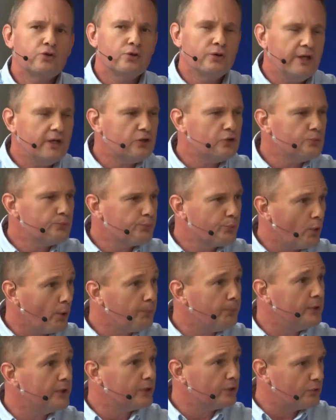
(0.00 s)
you need to
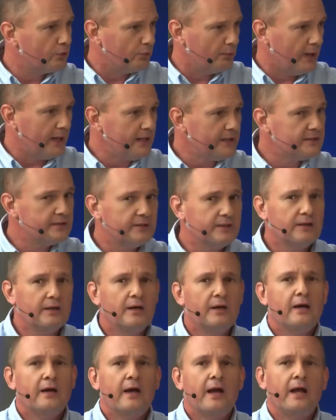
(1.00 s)
properly curate
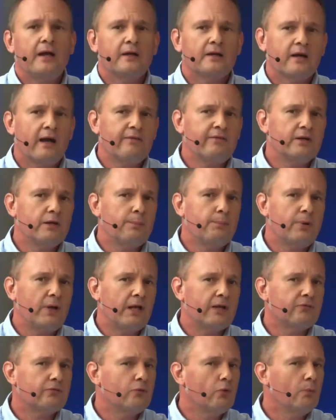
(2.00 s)
and govern a
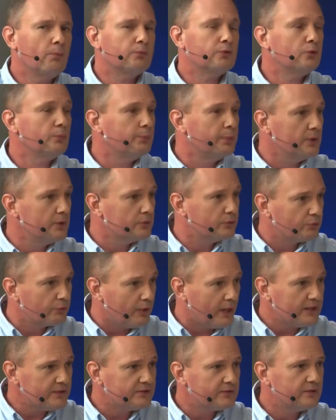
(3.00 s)
platform to build
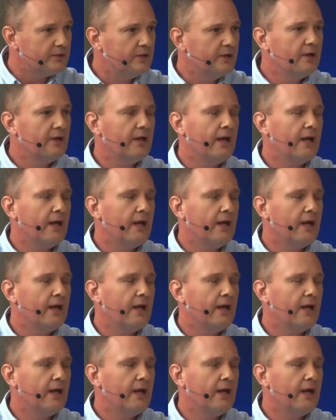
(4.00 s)
trust